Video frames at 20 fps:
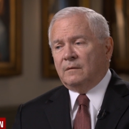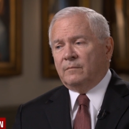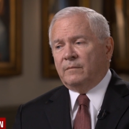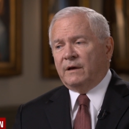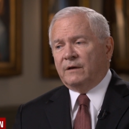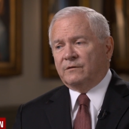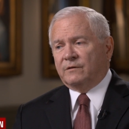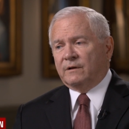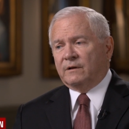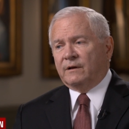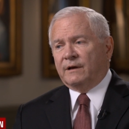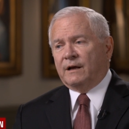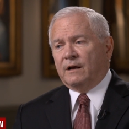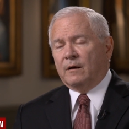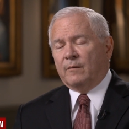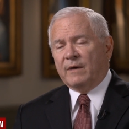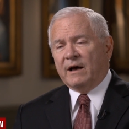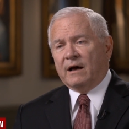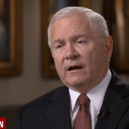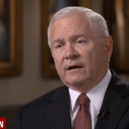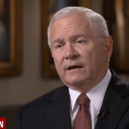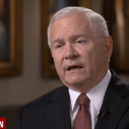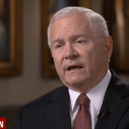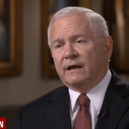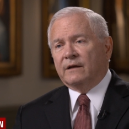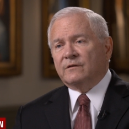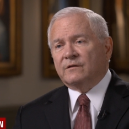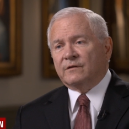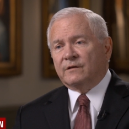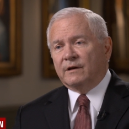basically come out
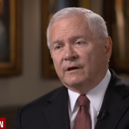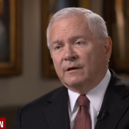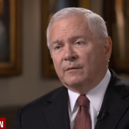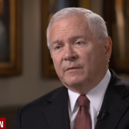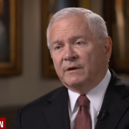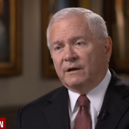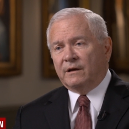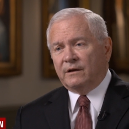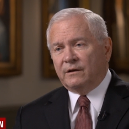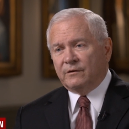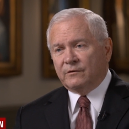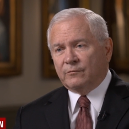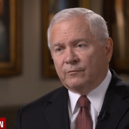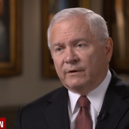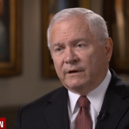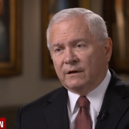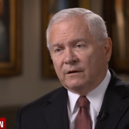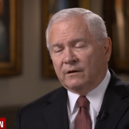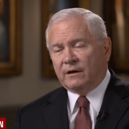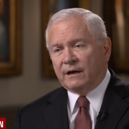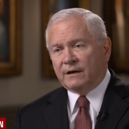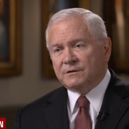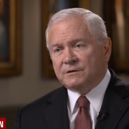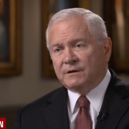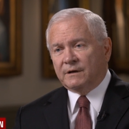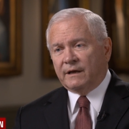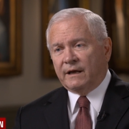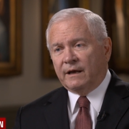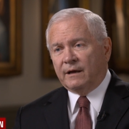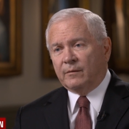against him in his
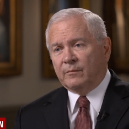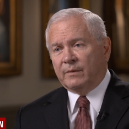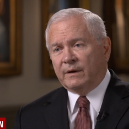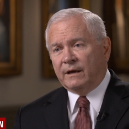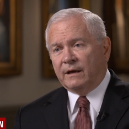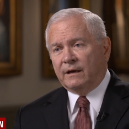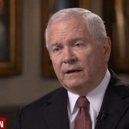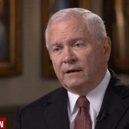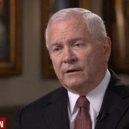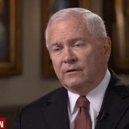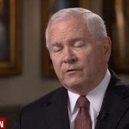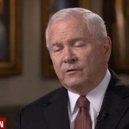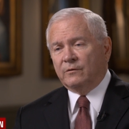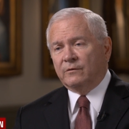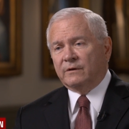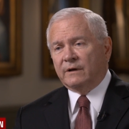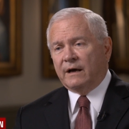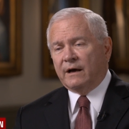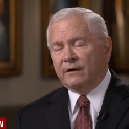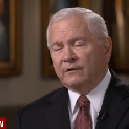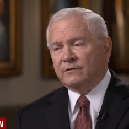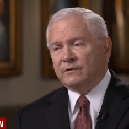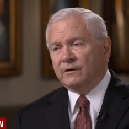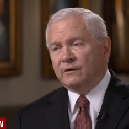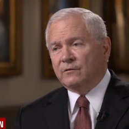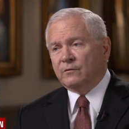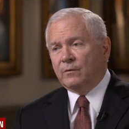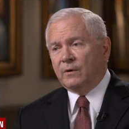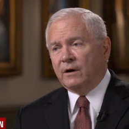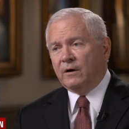re-election campaign in two
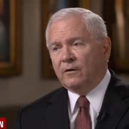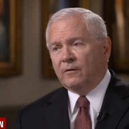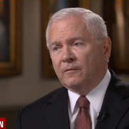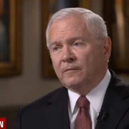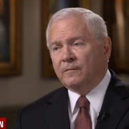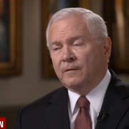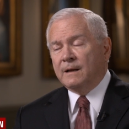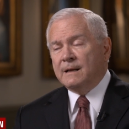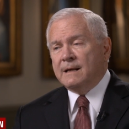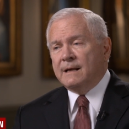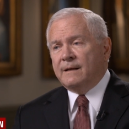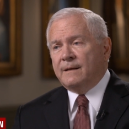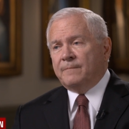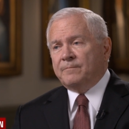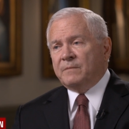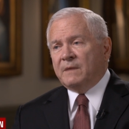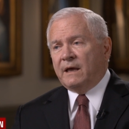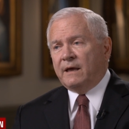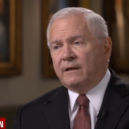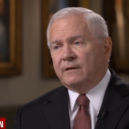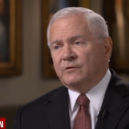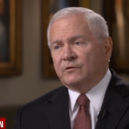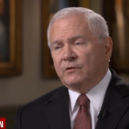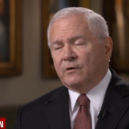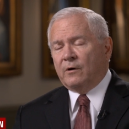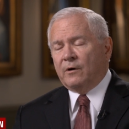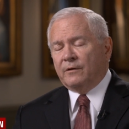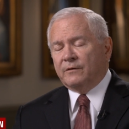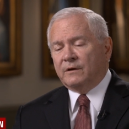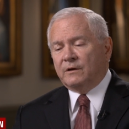thousand twelve, He
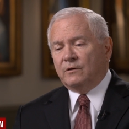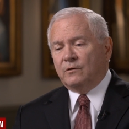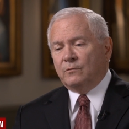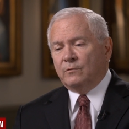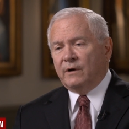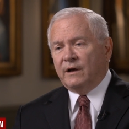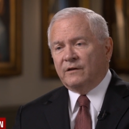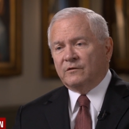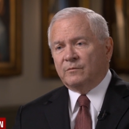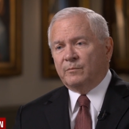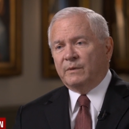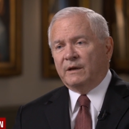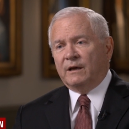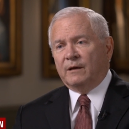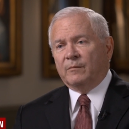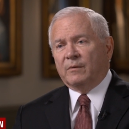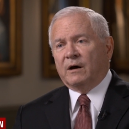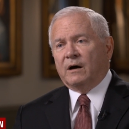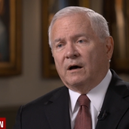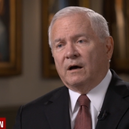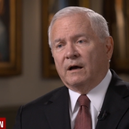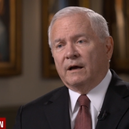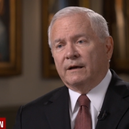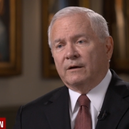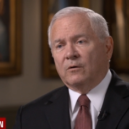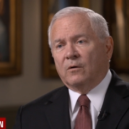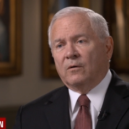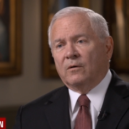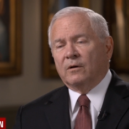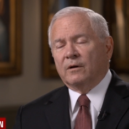saw the U S being
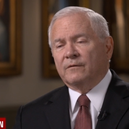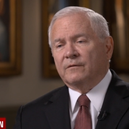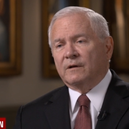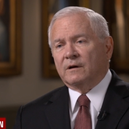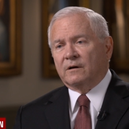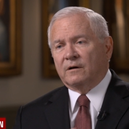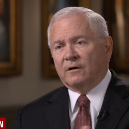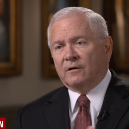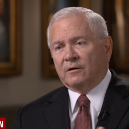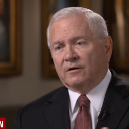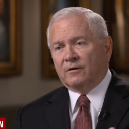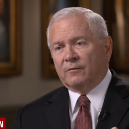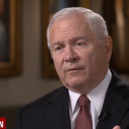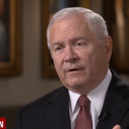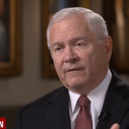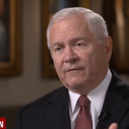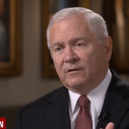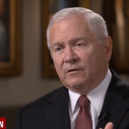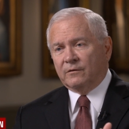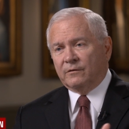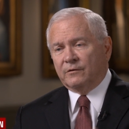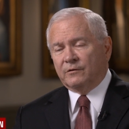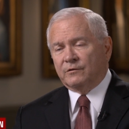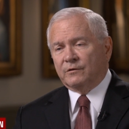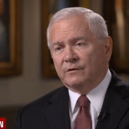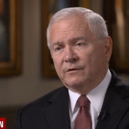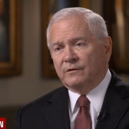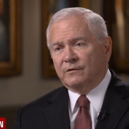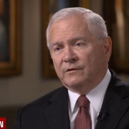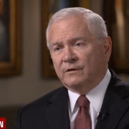behind all of the color
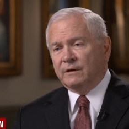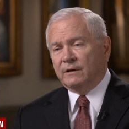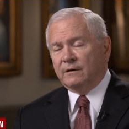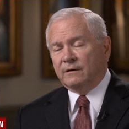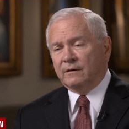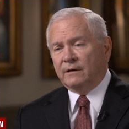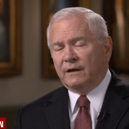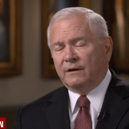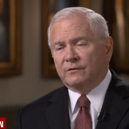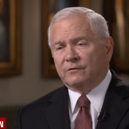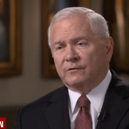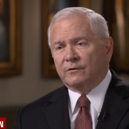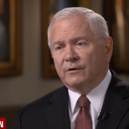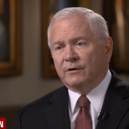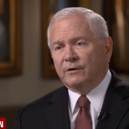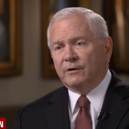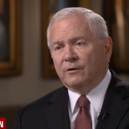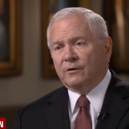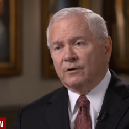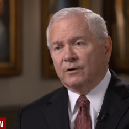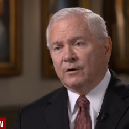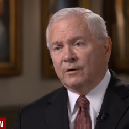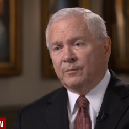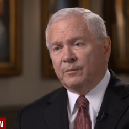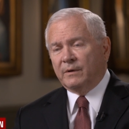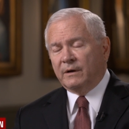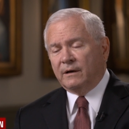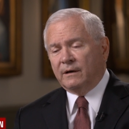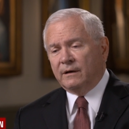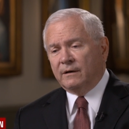revolutions in Eastern
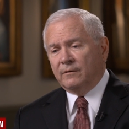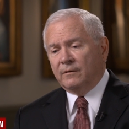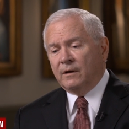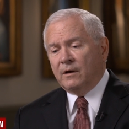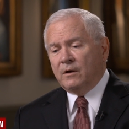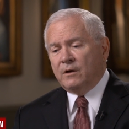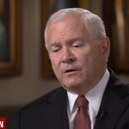Europe and in